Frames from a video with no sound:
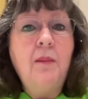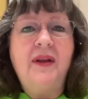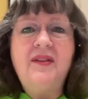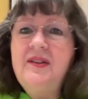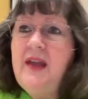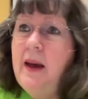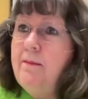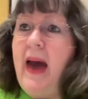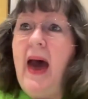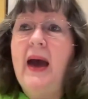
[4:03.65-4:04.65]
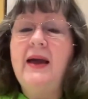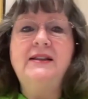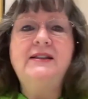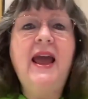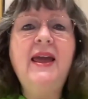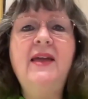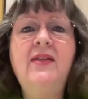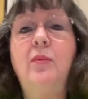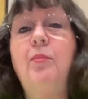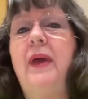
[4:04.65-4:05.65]
But step back and take
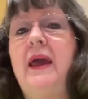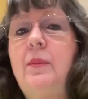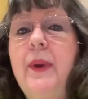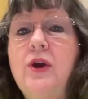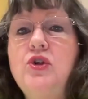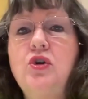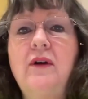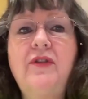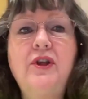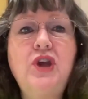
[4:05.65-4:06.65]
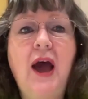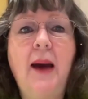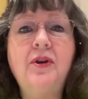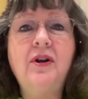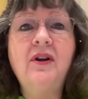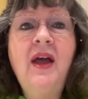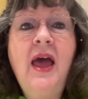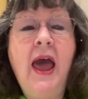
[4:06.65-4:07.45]
in the big picture of the chapter,